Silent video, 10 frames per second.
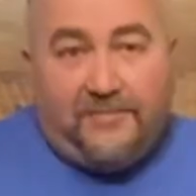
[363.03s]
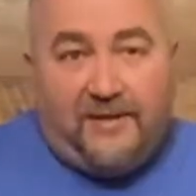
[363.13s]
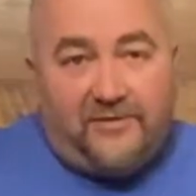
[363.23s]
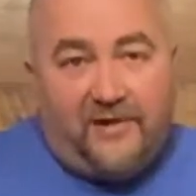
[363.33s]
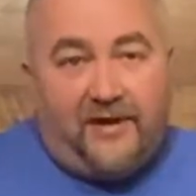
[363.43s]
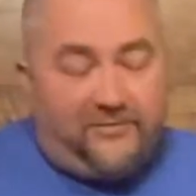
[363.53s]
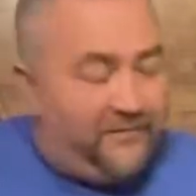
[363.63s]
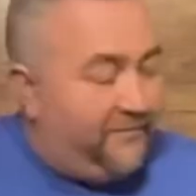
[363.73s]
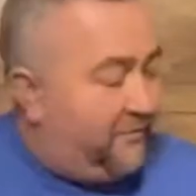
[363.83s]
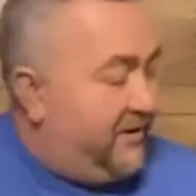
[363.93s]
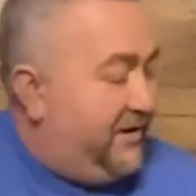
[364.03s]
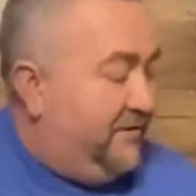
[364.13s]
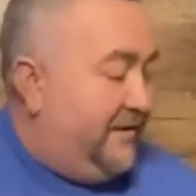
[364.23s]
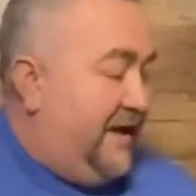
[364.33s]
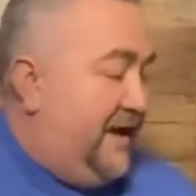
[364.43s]
These things are for
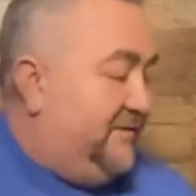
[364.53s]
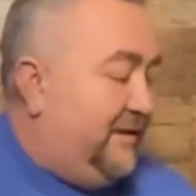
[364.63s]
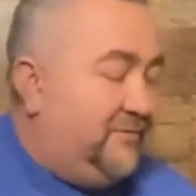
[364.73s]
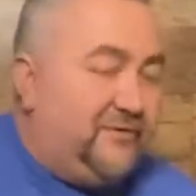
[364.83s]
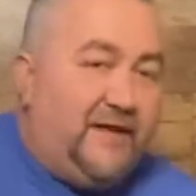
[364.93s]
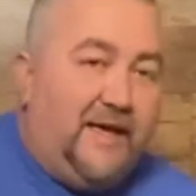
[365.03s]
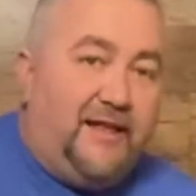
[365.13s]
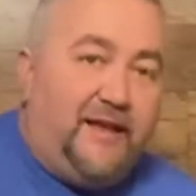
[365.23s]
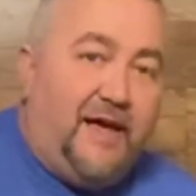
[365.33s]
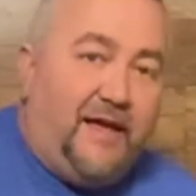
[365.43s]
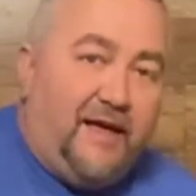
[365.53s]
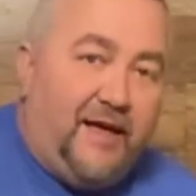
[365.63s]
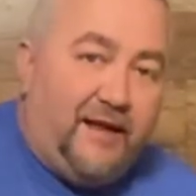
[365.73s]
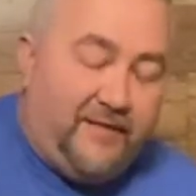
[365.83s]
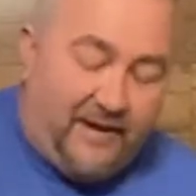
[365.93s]
real, guys. I'm just telling you, I,
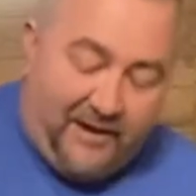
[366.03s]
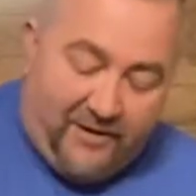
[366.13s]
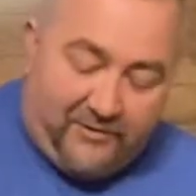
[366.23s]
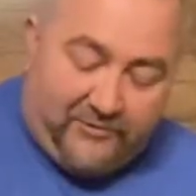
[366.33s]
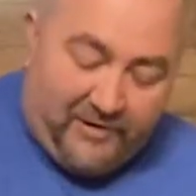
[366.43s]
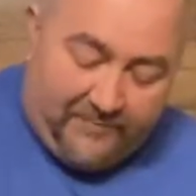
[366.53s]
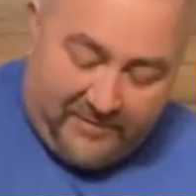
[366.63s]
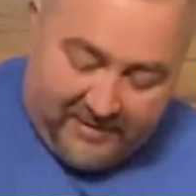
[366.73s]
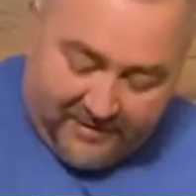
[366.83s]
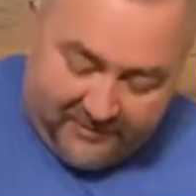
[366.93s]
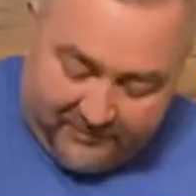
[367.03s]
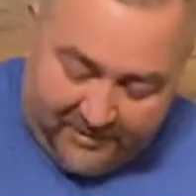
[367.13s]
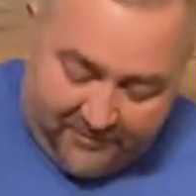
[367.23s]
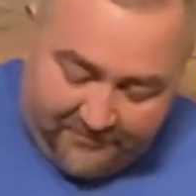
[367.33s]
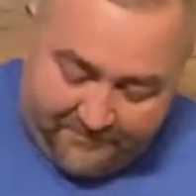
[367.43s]
I, they are something else. So.